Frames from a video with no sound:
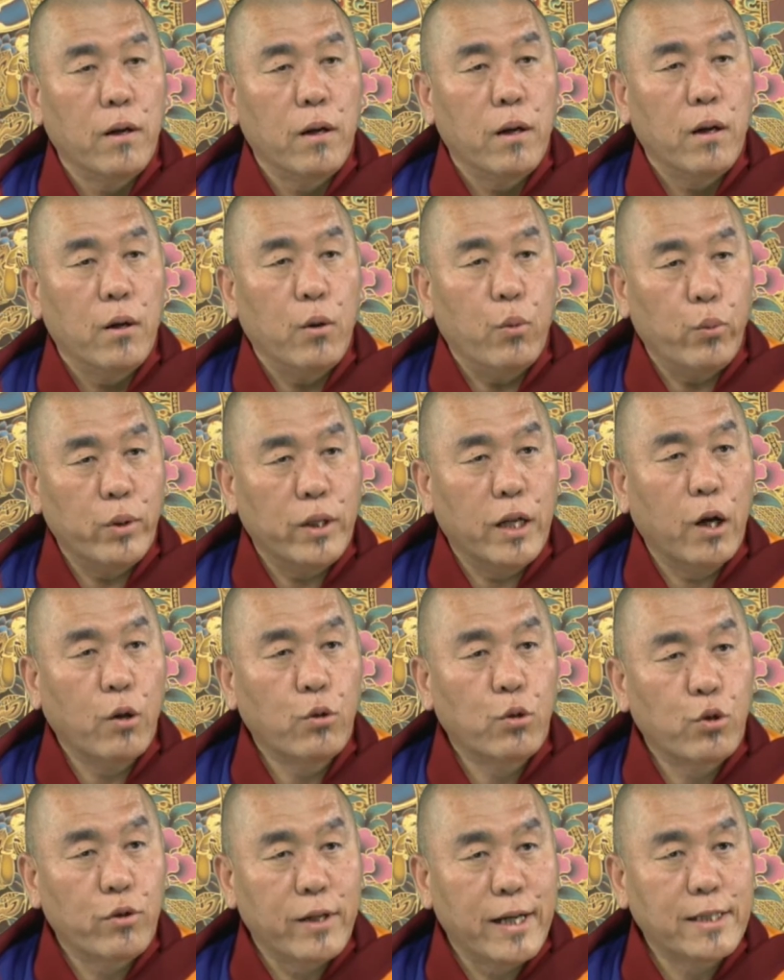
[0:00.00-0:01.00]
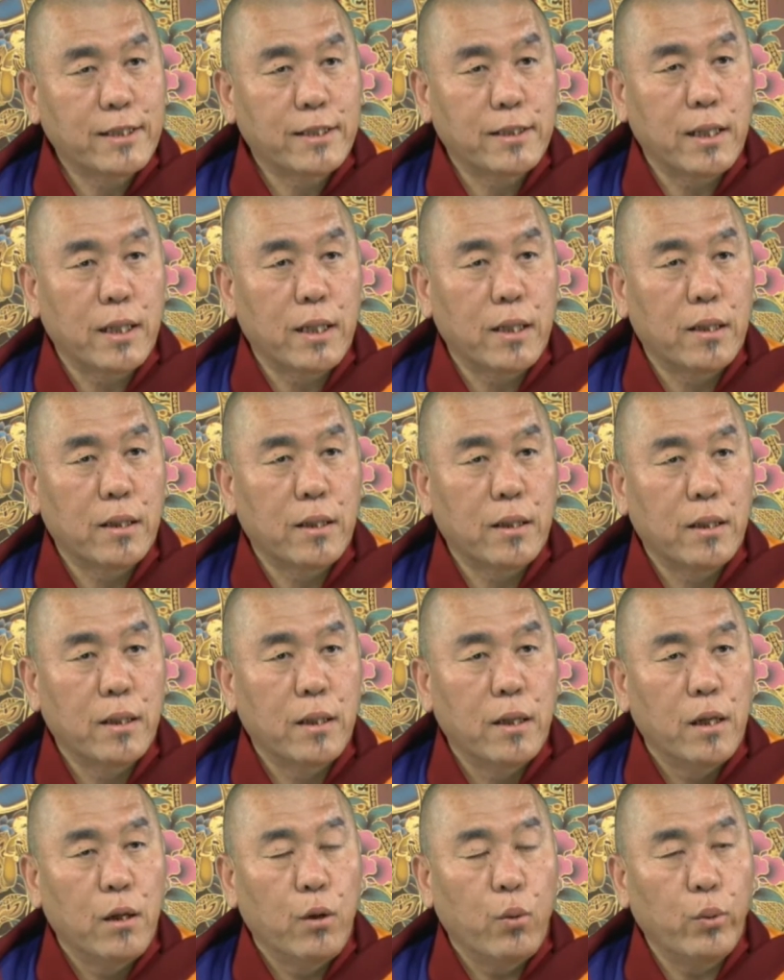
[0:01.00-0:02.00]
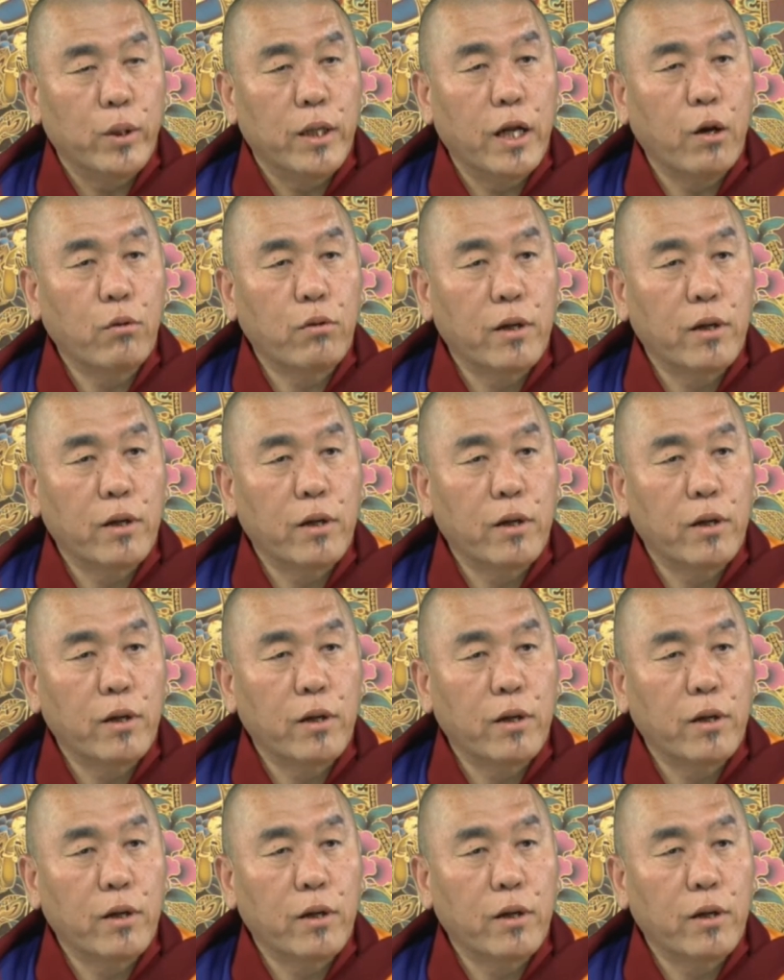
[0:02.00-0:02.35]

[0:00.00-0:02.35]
without resting, without